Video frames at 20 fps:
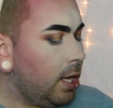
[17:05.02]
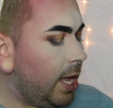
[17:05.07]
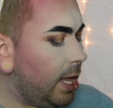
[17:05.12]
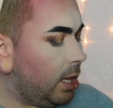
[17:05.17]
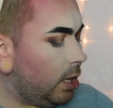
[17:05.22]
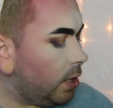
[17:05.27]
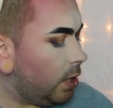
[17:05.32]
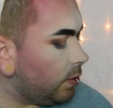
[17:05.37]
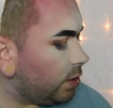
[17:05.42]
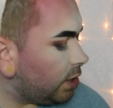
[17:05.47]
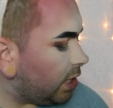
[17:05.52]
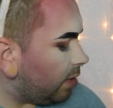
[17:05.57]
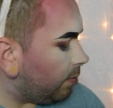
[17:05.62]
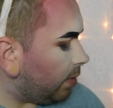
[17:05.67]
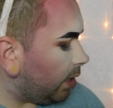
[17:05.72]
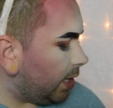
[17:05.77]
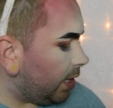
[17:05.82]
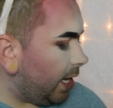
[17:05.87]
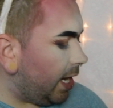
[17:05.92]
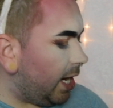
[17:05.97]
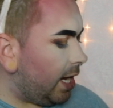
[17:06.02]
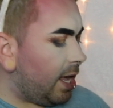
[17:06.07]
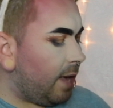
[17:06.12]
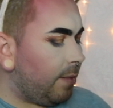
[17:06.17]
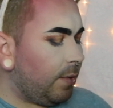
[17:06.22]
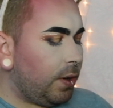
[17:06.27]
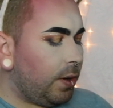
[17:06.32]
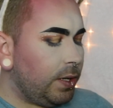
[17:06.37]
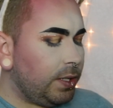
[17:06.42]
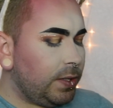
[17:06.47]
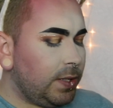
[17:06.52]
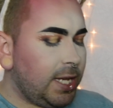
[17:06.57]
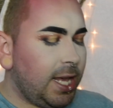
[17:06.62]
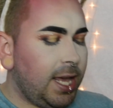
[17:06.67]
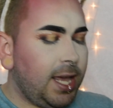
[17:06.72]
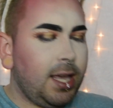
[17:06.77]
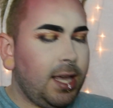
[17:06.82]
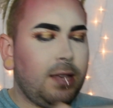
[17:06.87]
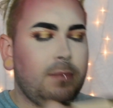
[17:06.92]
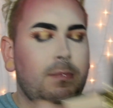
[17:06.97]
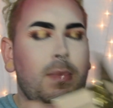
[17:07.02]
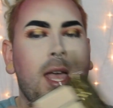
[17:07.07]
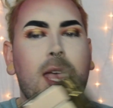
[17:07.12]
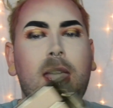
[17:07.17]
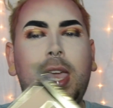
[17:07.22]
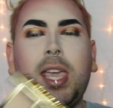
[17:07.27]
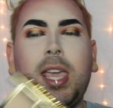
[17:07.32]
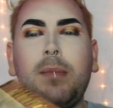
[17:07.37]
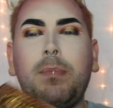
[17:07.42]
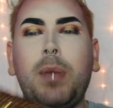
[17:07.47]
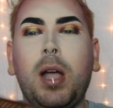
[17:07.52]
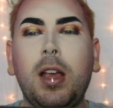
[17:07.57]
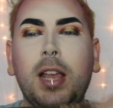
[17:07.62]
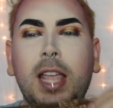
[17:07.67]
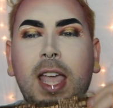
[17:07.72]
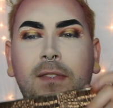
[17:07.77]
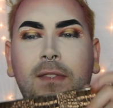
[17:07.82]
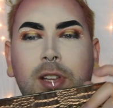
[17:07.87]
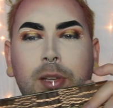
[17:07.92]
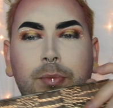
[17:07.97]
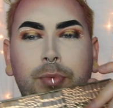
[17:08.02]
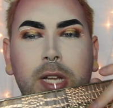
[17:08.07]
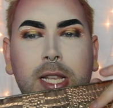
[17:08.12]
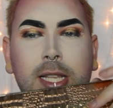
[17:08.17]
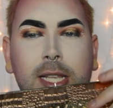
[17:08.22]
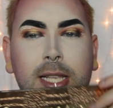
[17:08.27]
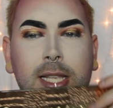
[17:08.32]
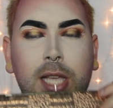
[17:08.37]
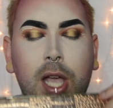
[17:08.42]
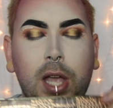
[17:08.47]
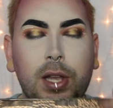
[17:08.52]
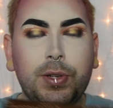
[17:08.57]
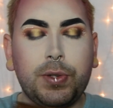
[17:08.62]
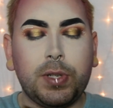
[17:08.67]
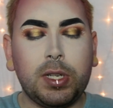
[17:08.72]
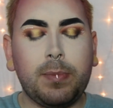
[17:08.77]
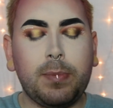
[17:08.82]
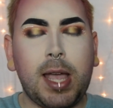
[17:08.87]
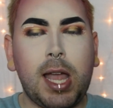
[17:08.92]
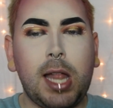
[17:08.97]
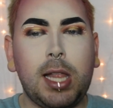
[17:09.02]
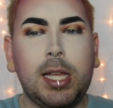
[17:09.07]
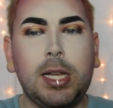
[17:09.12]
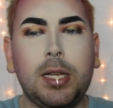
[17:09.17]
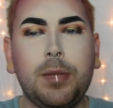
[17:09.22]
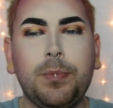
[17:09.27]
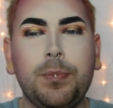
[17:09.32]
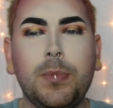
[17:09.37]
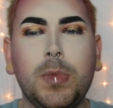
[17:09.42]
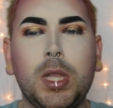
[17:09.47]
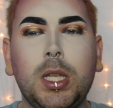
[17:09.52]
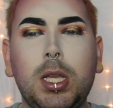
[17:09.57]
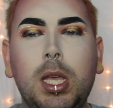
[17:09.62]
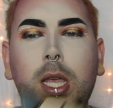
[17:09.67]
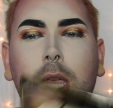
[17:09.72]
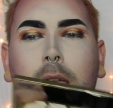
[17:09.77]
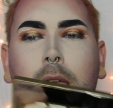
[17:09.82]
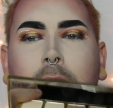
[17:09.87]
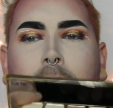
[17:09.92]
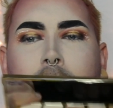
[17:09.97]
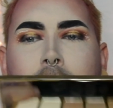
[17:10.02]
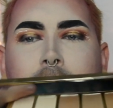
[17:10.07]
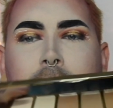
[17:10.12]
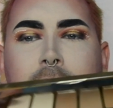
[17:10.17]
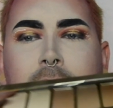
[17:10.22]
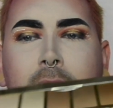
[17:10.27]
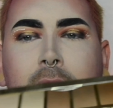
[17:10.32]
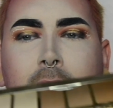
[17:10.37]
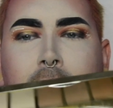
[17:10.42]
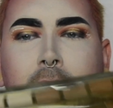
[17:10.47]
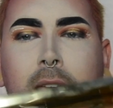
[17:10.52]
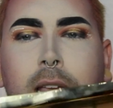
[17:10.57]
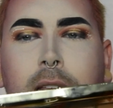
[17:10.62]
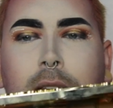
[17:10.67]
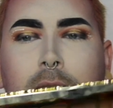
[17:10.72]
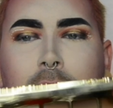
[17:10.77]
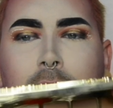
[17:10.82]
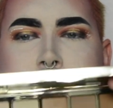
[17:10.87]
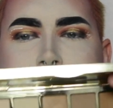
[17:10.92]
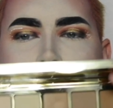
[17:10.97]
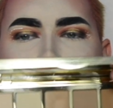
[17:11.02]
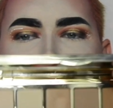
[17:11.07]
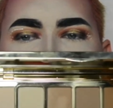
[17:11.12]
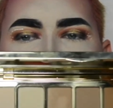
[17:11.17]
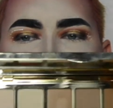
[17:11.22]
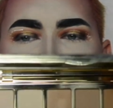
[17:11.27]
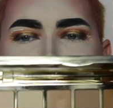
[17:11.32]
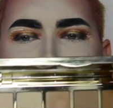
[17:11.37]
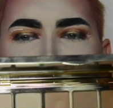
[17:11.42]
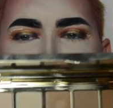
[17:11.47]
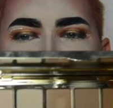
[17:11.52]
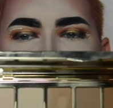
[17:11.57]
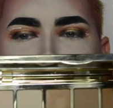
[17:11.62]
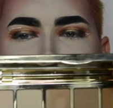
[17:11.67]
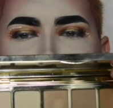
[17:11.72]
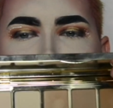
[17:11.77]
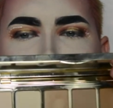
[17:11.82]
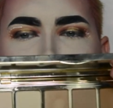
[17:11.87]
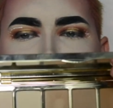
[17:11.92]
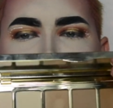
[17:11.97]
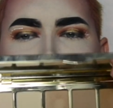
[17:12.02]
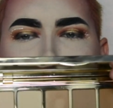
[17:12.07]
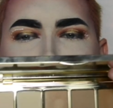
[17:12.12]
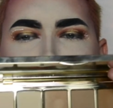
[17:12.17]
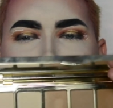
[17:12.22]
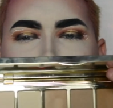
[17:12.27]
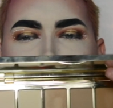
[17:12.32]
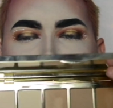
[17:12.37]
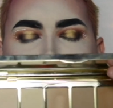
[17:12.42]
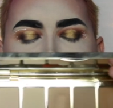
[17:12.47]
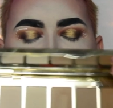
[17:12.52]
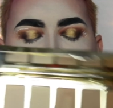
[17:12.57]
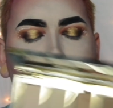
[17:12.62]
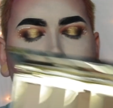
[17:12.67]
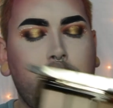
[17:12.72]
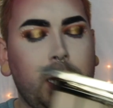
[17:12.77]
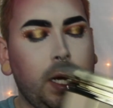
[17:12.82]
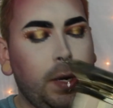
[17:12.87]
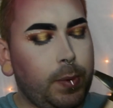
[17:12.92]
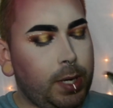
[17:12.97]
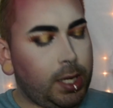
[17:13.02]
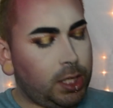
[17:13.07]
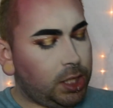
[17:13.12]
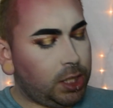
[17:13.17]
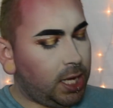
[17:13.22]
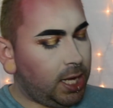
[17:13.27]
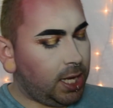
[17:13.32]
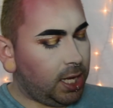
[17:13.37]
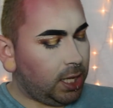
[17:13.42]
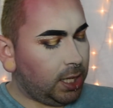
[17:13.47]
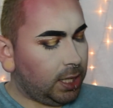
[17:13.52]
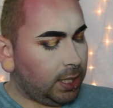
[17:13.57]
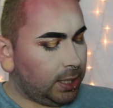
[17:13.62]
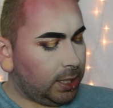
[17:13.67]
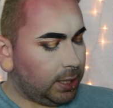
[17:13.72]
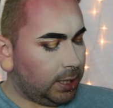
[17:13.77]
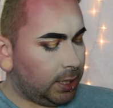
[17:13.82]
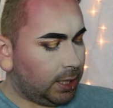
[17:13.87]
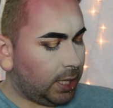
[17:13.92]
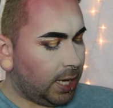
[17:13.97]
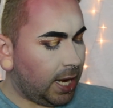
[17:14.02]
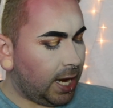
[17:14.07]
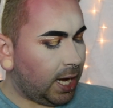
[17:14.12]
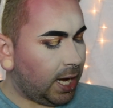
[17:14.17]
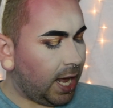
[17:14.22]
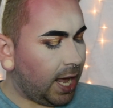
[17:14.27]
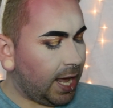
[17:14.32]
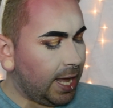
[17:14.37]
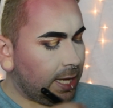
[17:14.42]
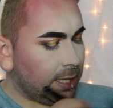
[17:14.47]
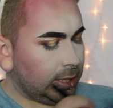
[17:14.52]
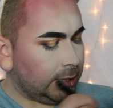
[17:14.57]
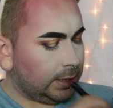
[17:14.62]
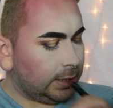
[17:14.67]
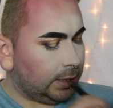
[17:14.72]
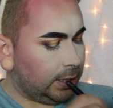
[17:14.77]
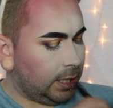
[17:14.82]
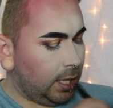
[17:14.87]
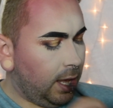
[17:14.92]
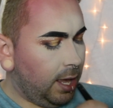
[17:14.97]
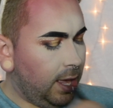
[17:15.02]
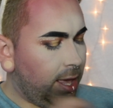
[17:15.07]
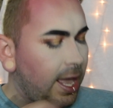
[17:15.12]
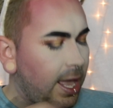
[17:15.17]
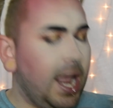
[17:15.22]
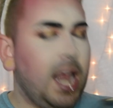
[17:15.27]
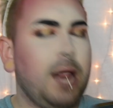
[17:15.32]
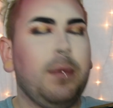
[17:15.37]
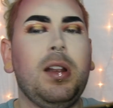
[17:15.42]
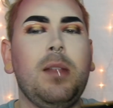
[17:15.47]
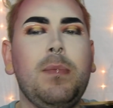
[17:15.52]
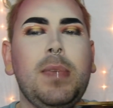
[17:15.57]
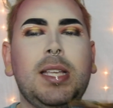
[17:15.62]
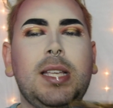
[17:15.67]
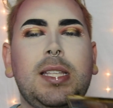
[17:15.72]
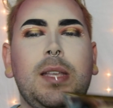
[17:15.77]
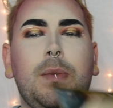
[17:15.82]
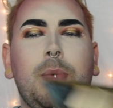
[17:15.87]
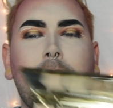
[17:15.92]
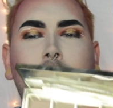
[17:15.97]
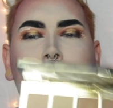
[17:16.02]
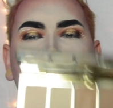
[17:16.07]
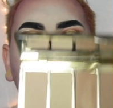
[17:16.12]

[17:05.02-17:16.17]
hello John McClane, I'm going to take my Park Avenue Princess contouring palette and take this shade right here, which is Enhance, and I'm going to mix it with a